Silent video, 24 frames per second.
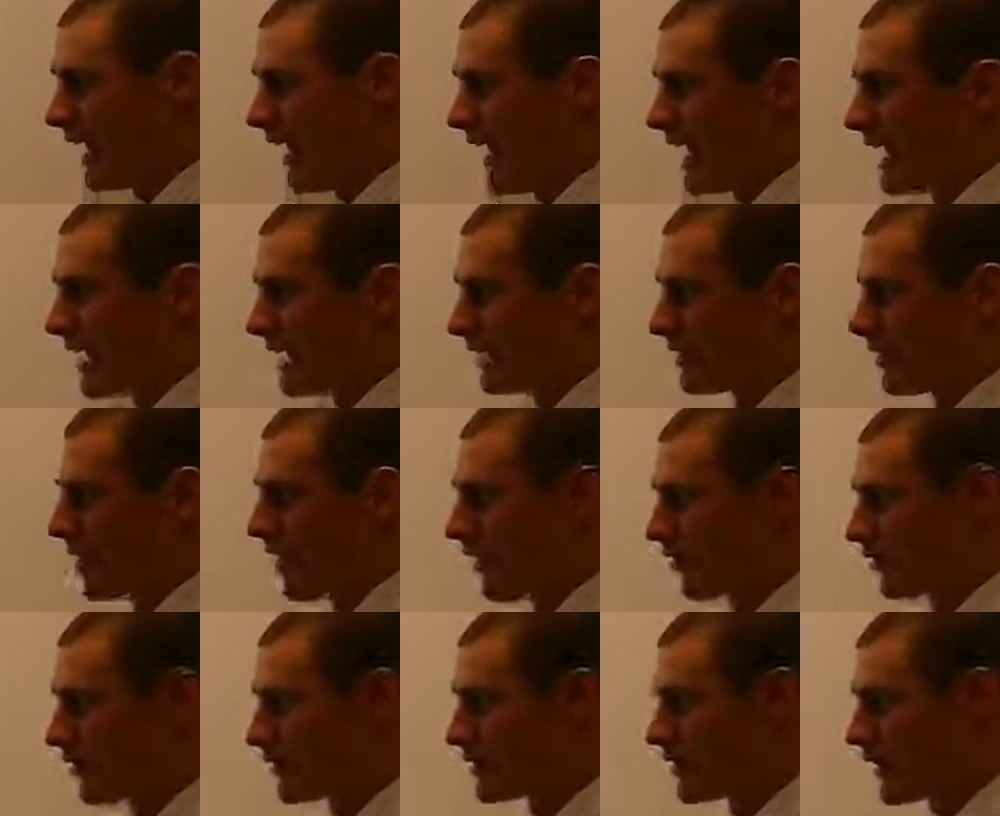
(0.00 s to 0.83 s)
and
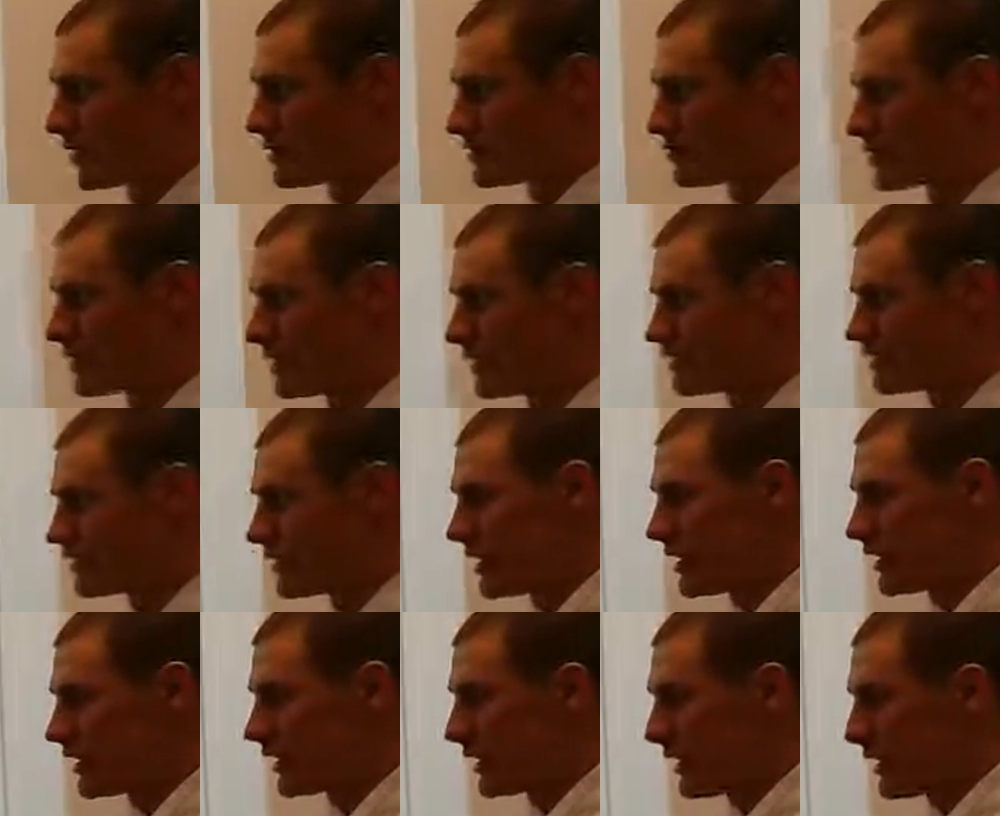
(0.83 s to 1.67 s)
other countries
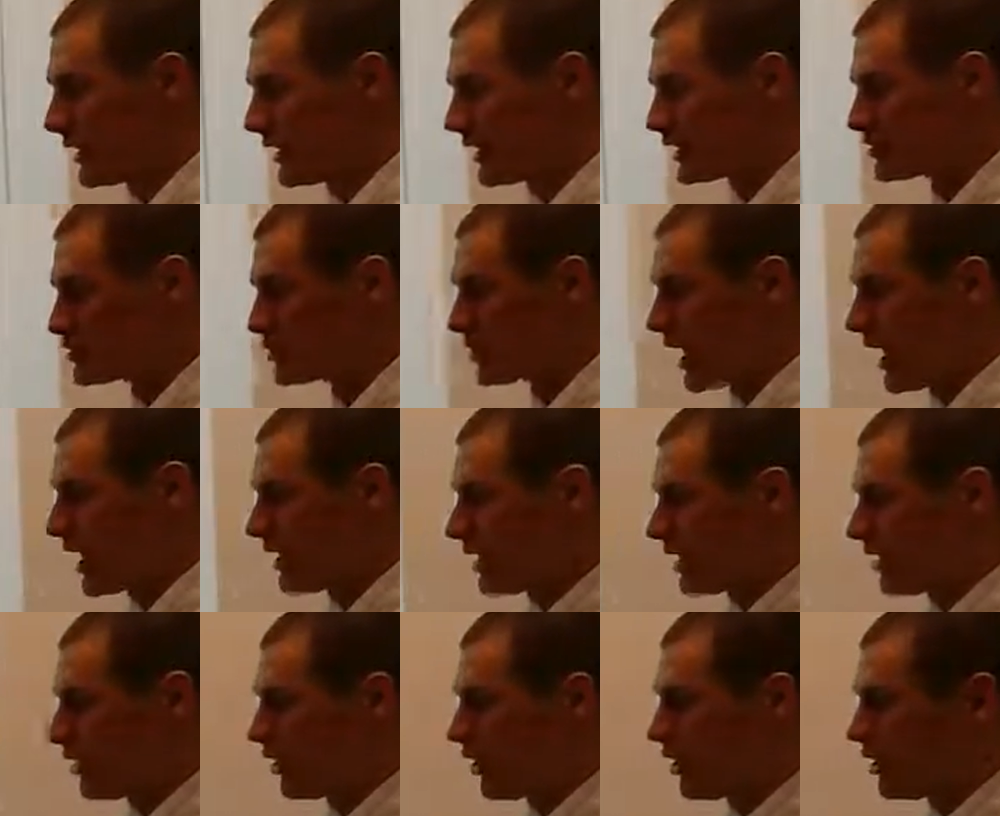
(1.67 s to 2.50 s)
like
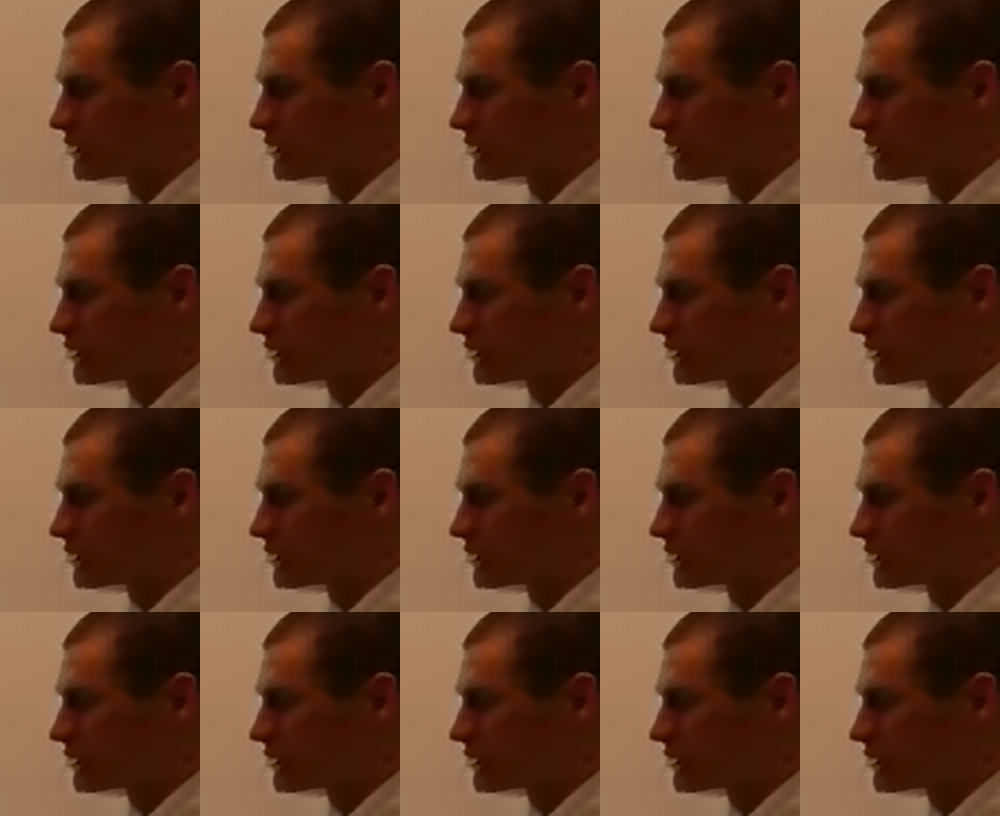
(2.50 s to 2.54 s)
China,